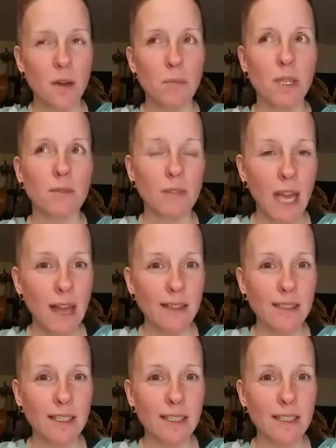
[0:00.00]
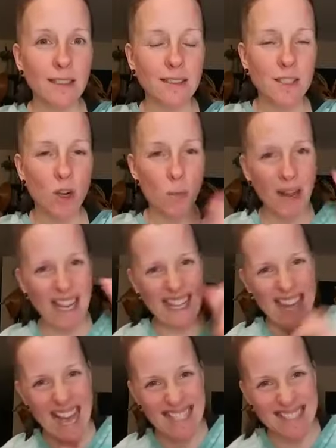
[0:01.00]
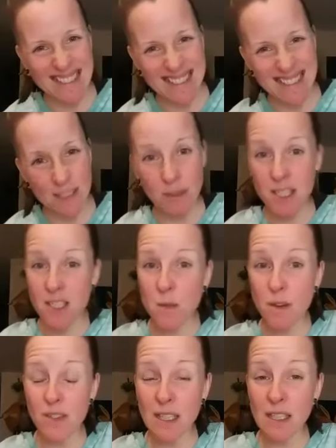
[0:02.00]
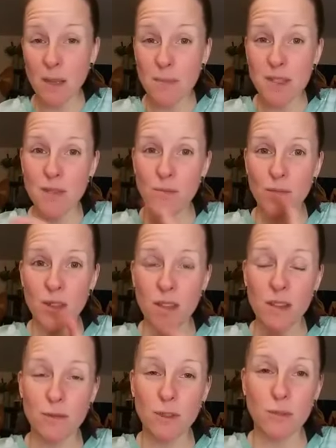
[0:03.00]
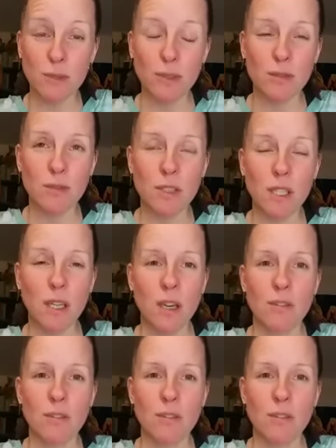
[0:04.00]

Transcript: But in reality, it's going to go by like that, especially because we have an eclipse in the full moon,